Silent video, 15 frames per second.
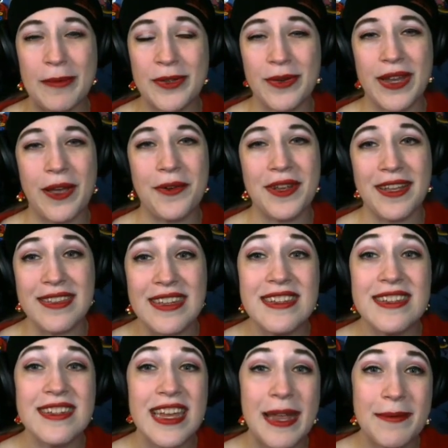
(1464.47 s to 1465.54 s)
don't count against
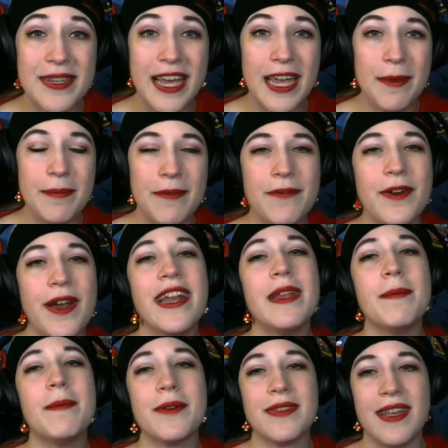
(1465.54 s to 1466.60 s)
in-game time, but for any
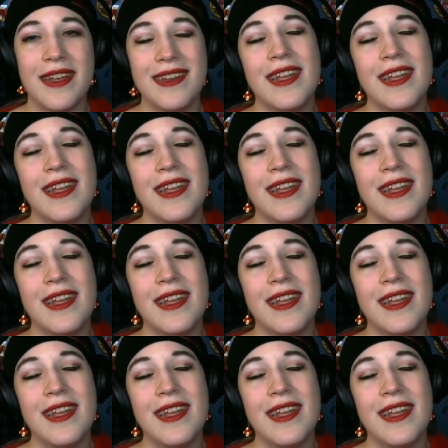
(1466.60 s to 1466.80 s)
percent,